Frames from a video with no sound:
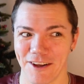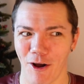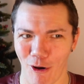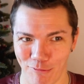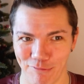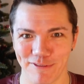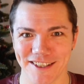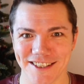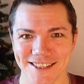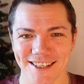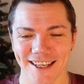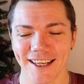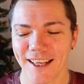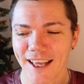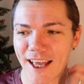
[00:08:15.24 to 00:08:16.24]

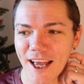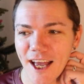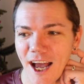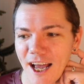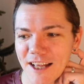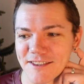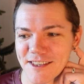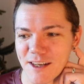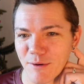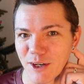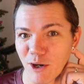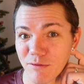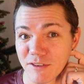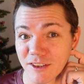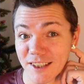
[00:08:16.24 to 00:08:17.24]
obviously, and so he
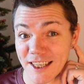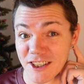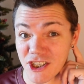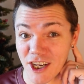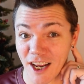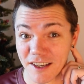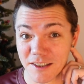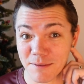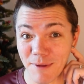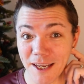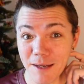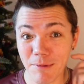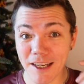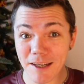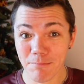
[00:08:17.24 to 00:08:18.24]
often gets shunned
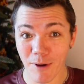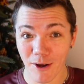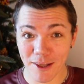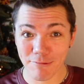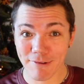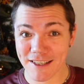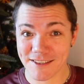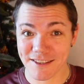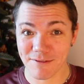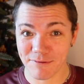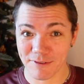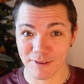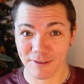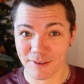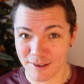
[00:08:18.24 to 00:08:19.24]
maybe by the rest
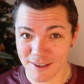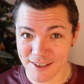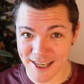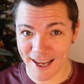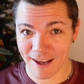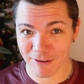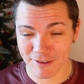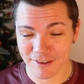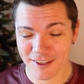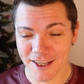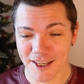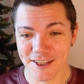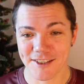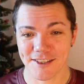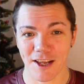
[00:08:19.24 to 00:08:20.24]
of the town.
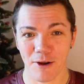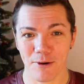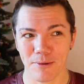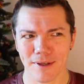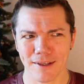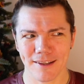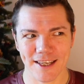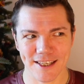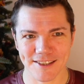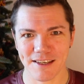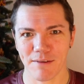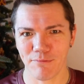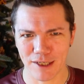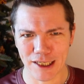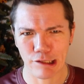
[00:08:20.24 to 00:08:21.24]
So it's
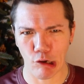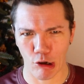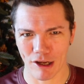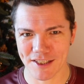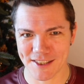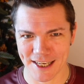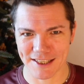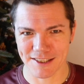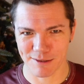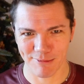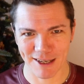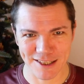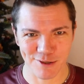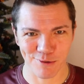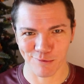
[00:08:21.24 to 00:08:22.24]
definitely got a
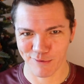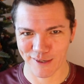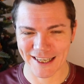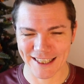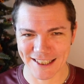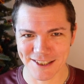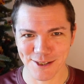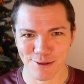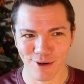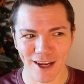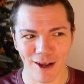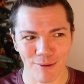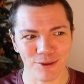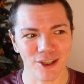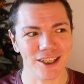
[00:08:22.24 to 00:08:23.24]
sentimental feeling to it.
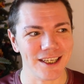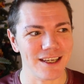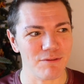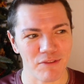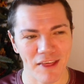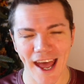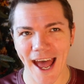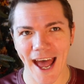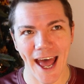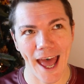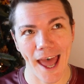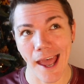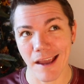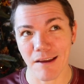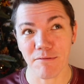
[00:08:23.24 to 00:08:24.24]
I'm going to give that
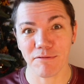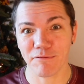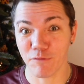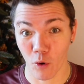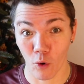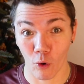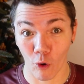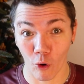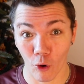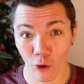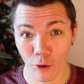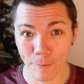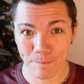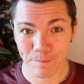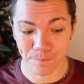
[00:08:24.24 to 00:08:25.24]
a
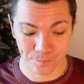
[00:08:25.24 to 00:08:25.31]
4.